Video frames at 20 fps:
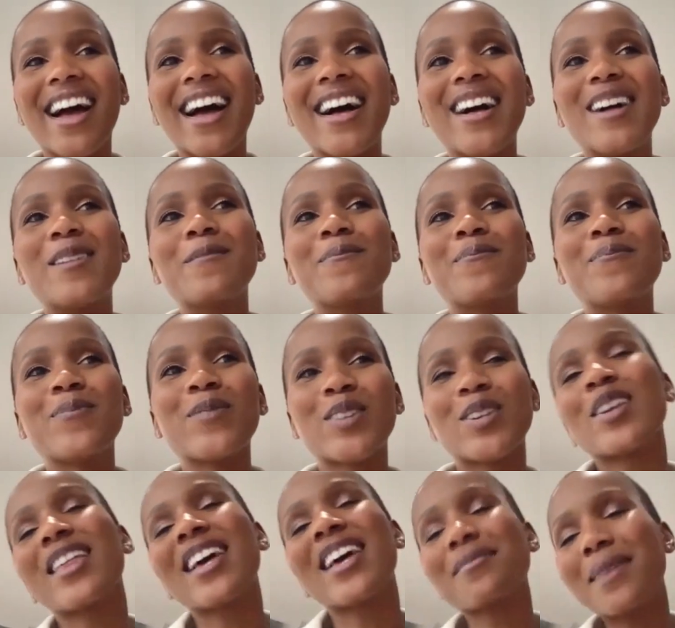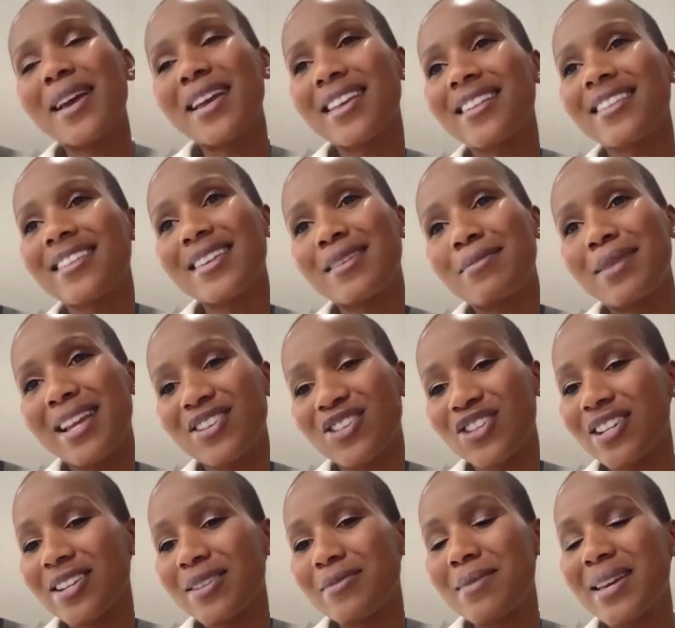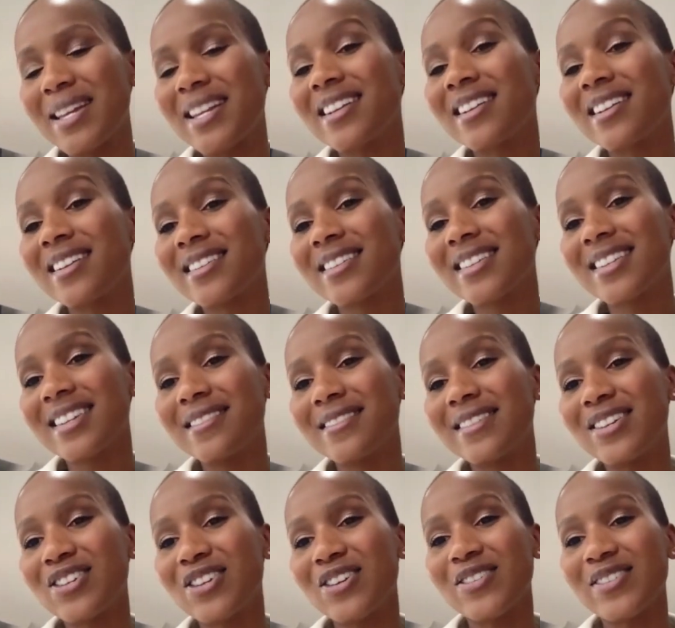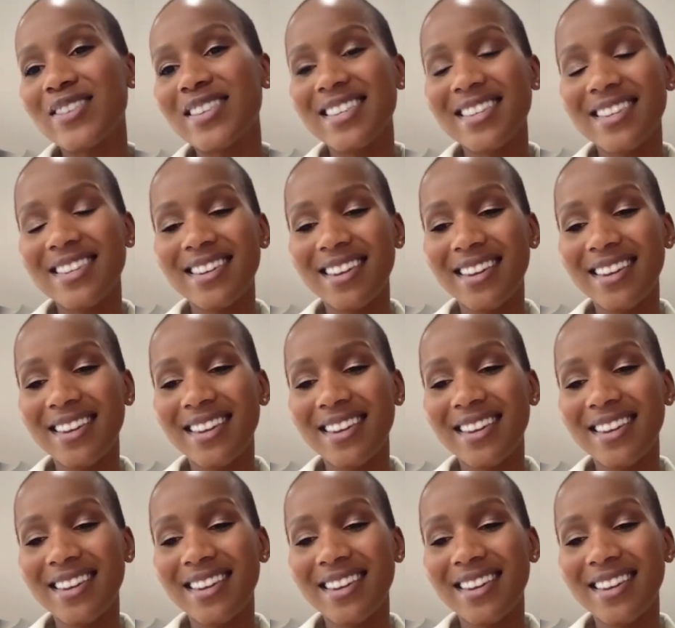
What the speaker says: So that's my guilty pleasure, medical TV shows.